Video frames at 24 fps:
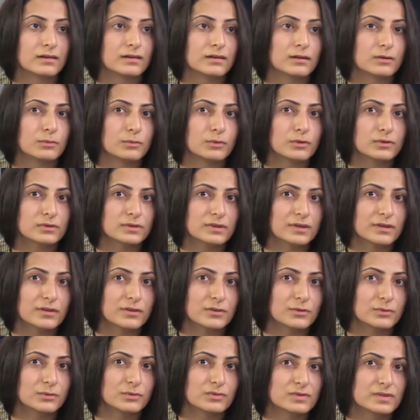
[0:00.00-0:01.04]
What
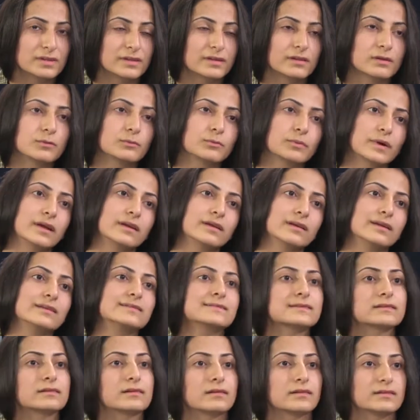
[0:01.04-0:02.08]
can you tell when
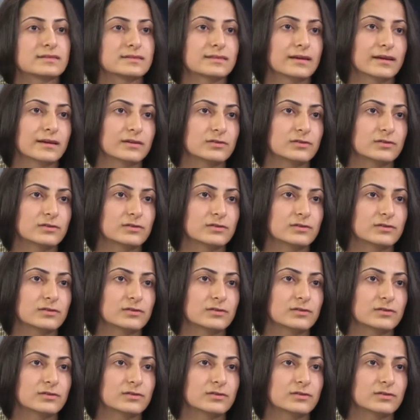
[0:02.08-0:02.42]
it starts